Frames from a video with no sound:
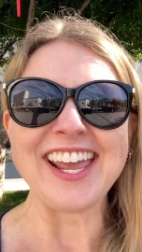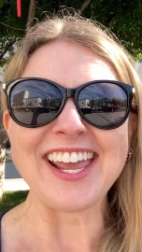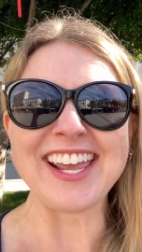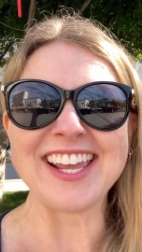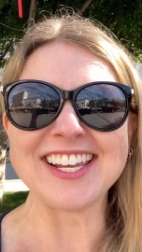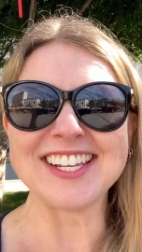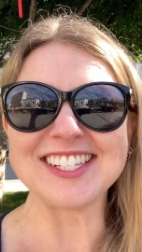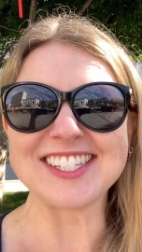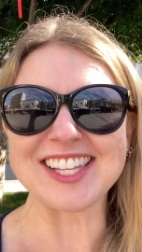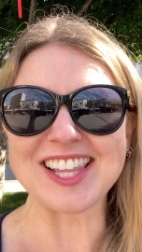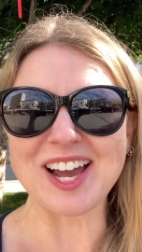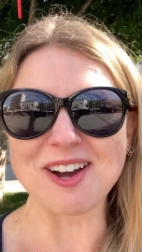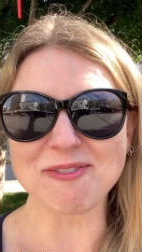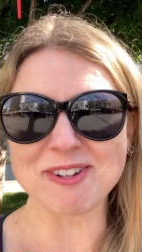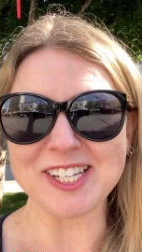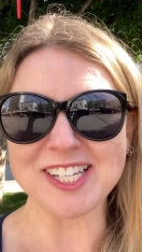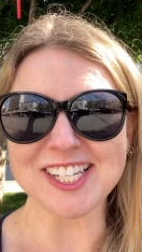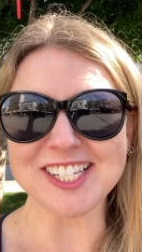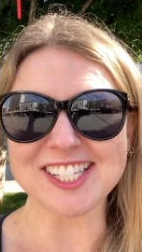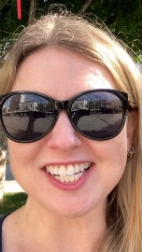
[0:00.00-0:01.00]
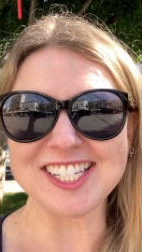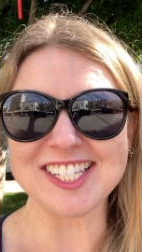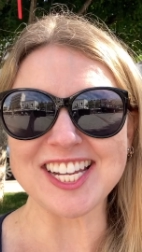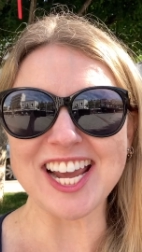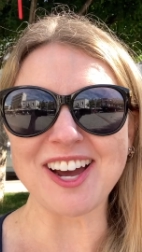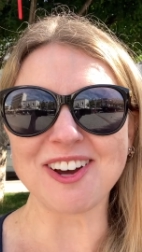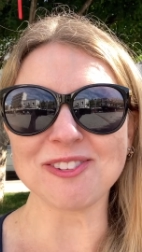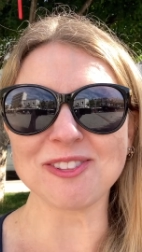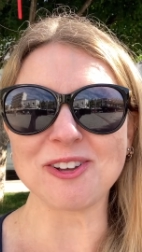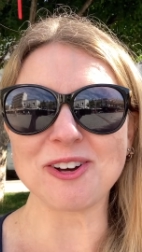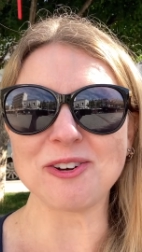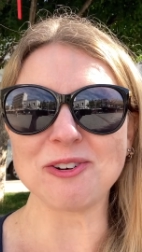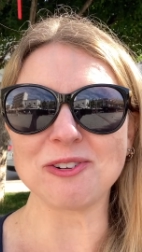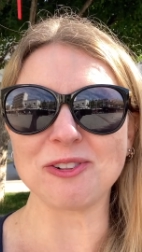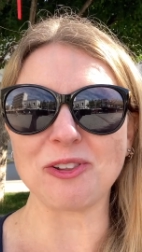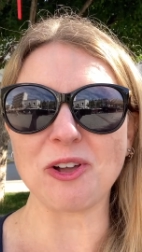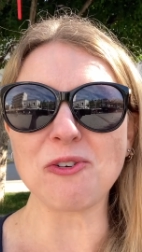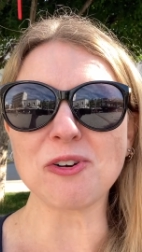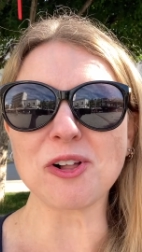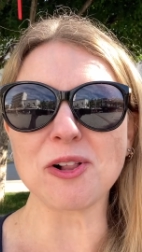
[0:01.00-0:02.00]
is that we need to
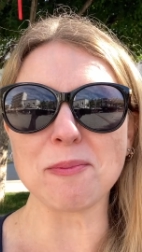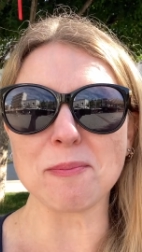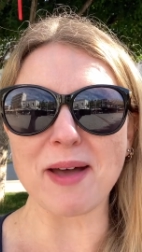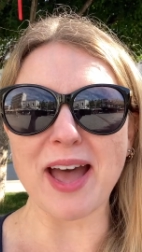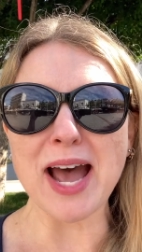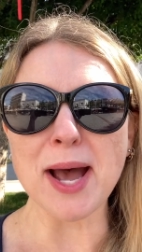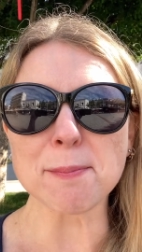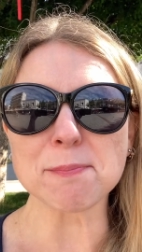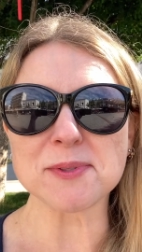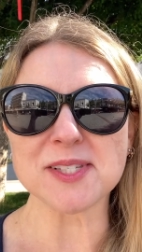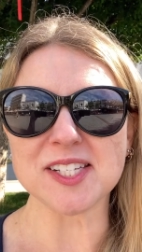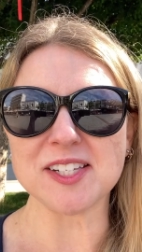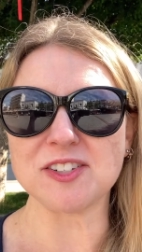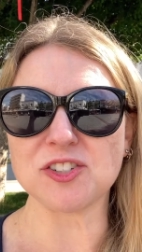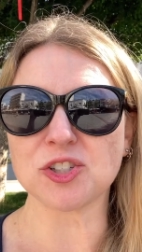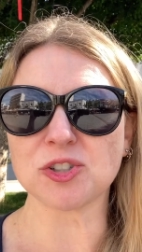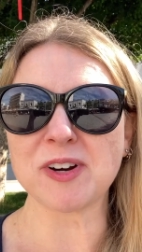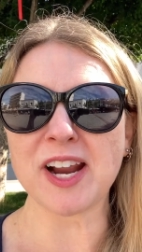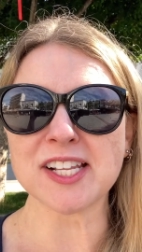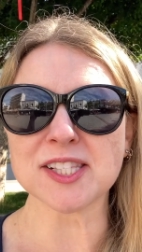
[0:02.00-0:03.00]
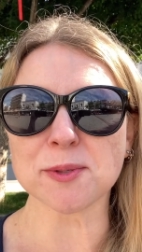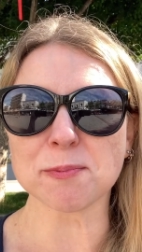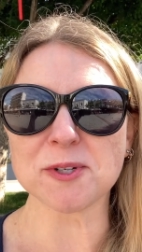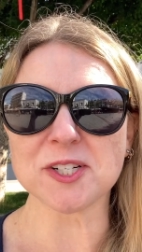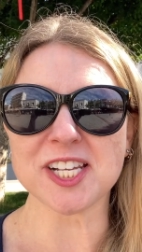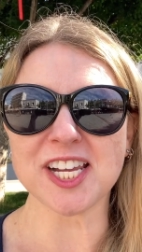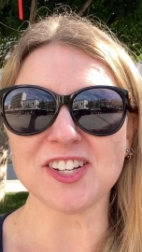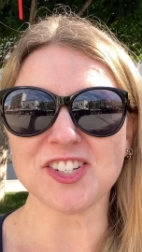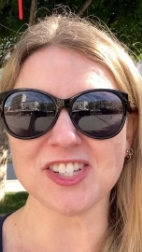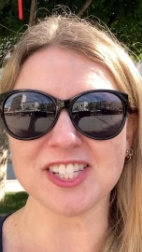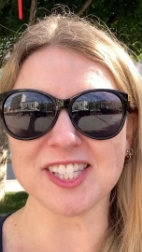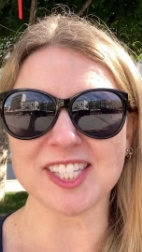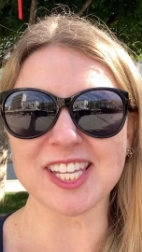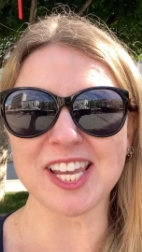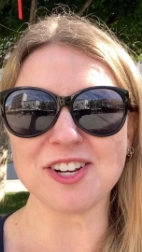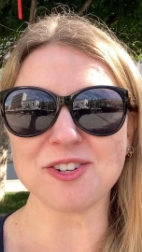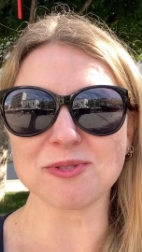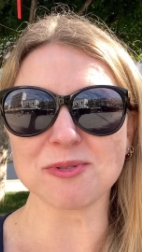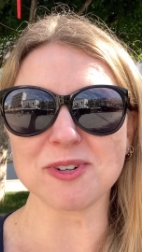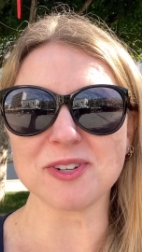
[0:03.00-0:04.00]
download local maps and transportation
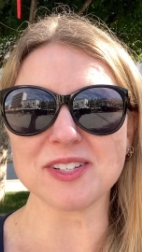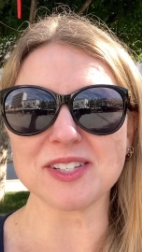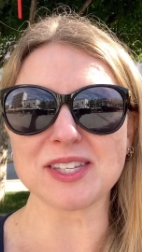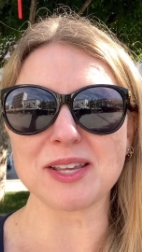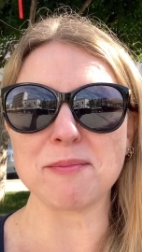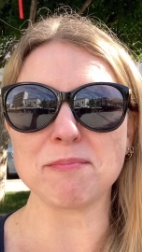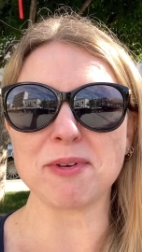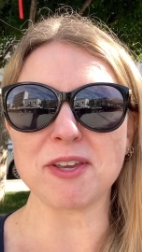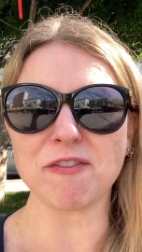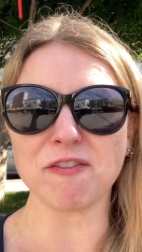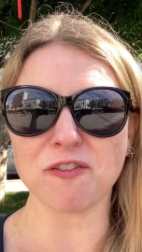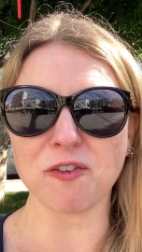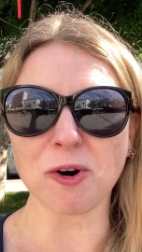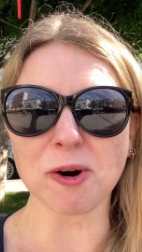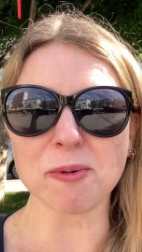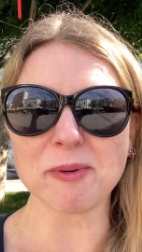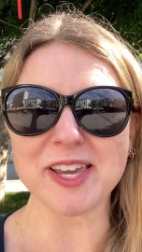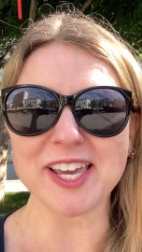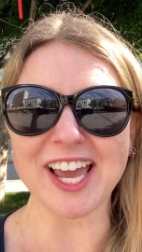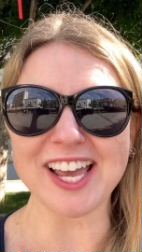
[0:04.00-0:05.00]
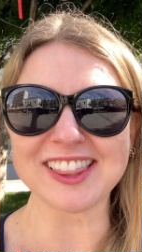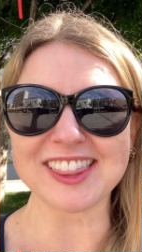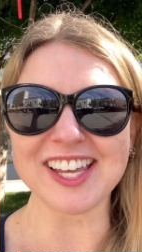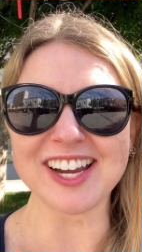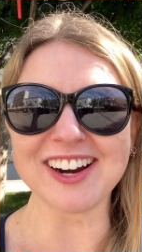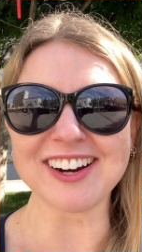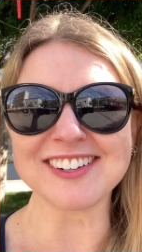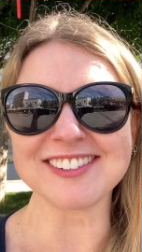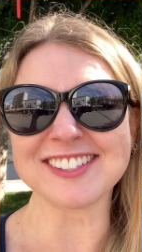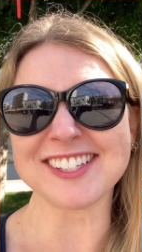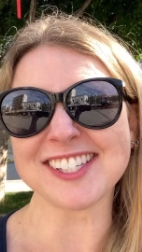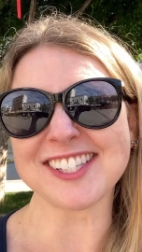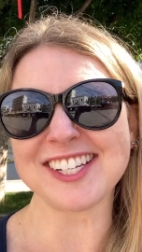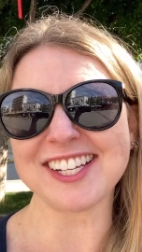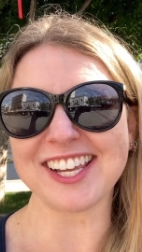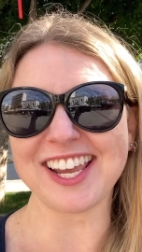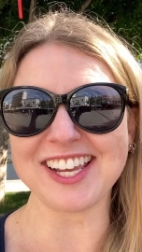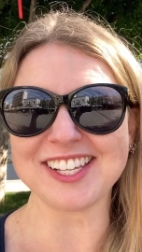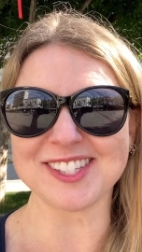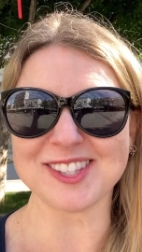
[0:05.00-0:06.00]
schedules before we get there, just
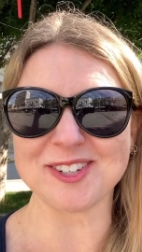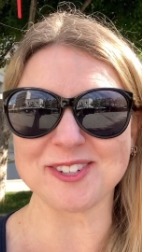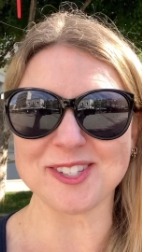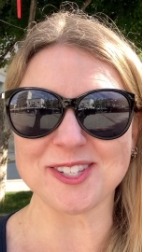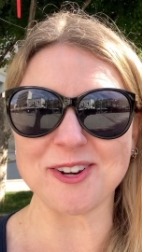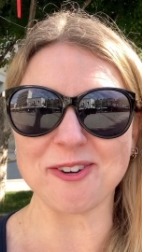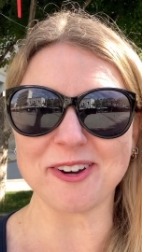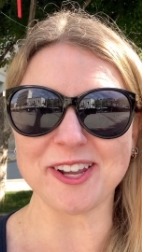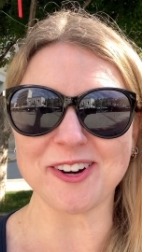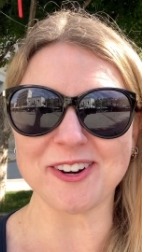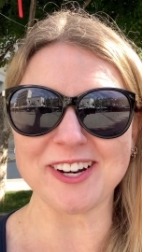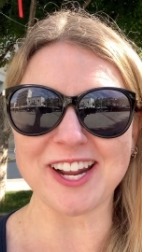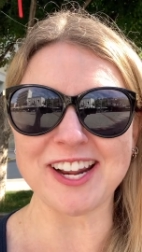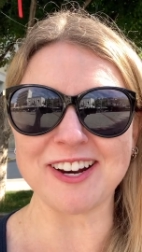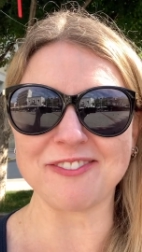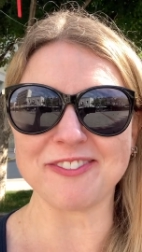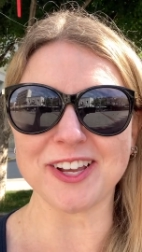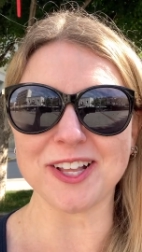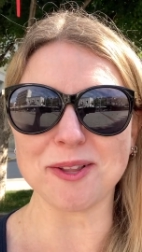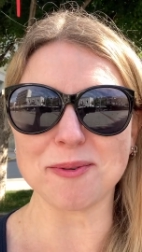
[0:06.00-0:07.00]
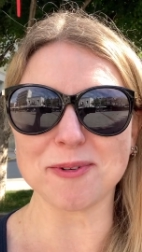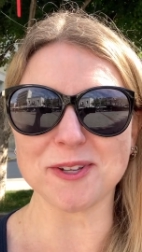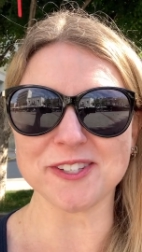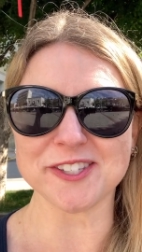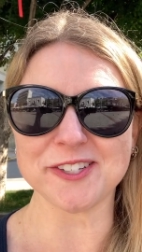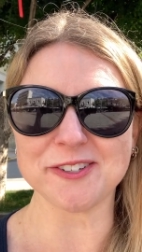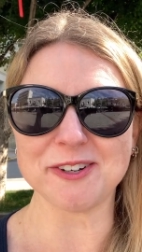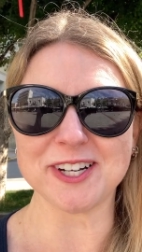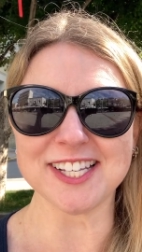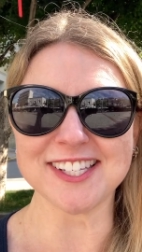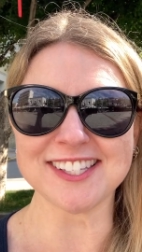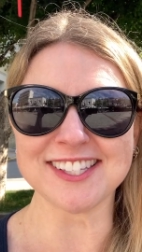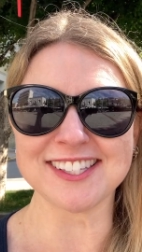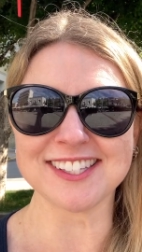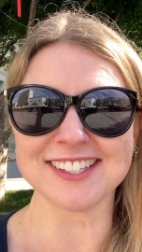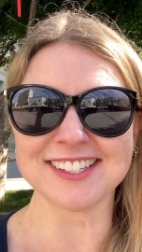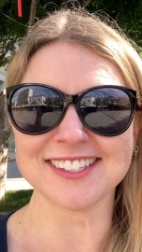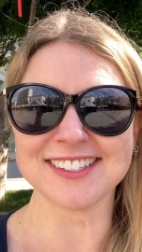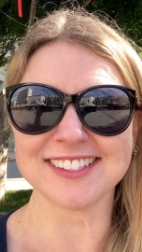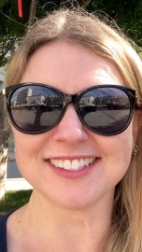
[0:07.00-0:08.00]
in case there's no internet available to us.